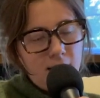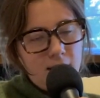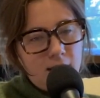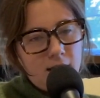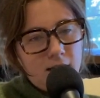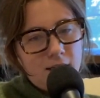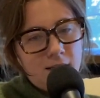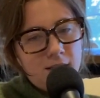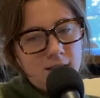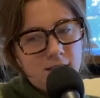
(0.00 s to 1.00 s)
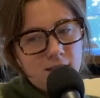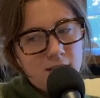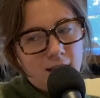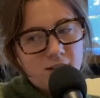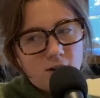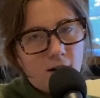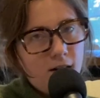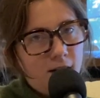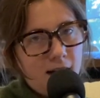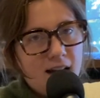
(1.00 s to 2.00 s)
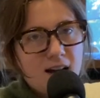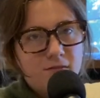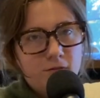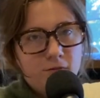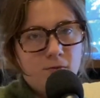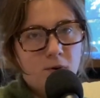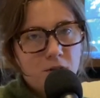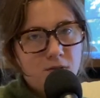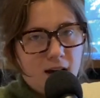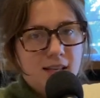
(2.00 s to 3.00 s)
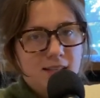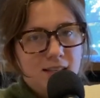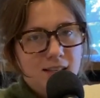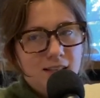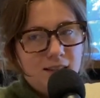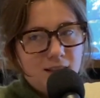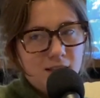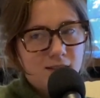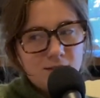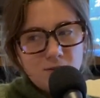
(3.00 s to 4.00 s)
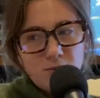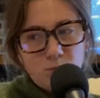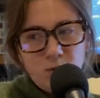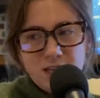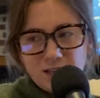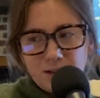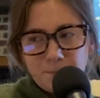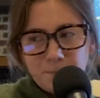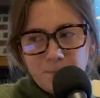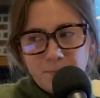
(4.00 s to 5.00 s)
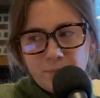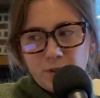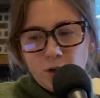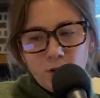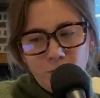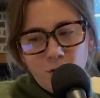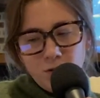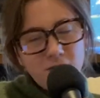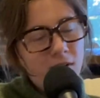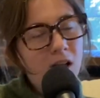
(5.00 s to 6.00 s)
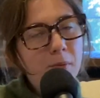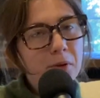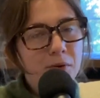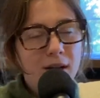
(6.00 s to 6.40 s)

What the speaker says: And that's all I have for you guys this week. Who knows if I'll upload